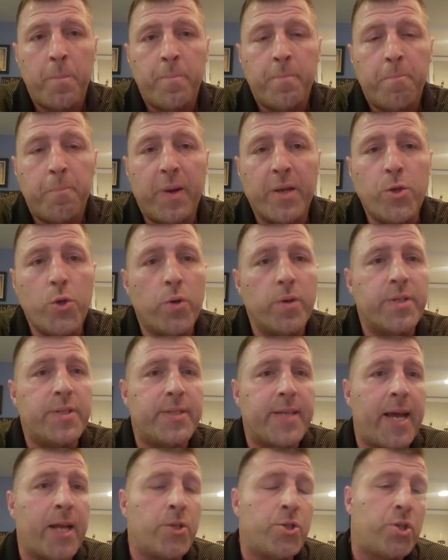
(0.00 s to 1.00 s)
but you
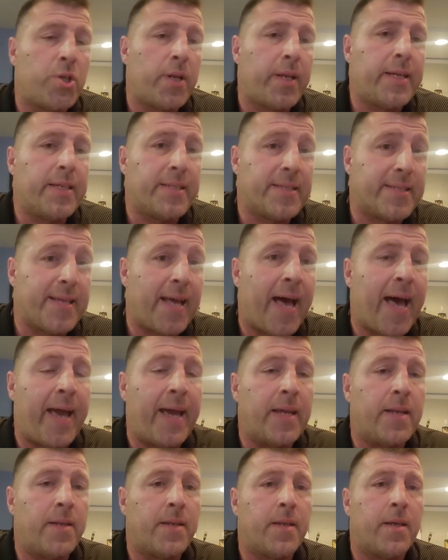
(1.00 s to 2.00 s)
essentially
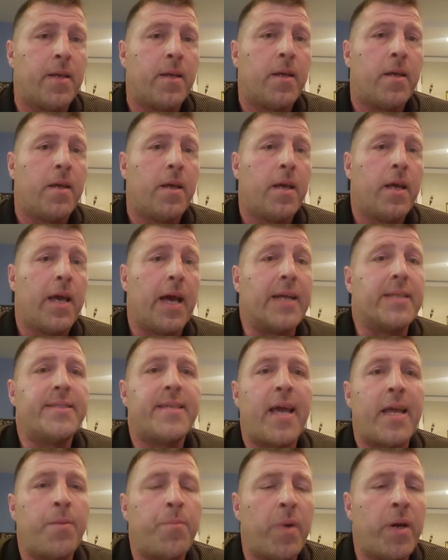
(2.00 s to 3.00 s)
signed a
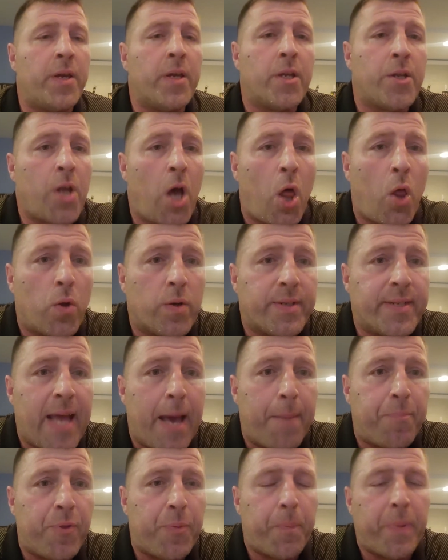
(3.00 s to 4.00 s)
$10 million
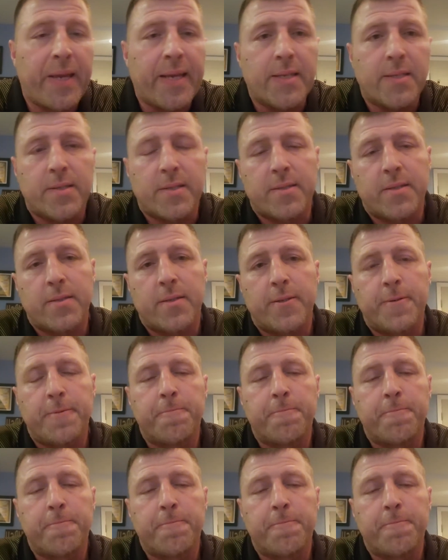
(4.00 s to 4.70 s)
depth piece.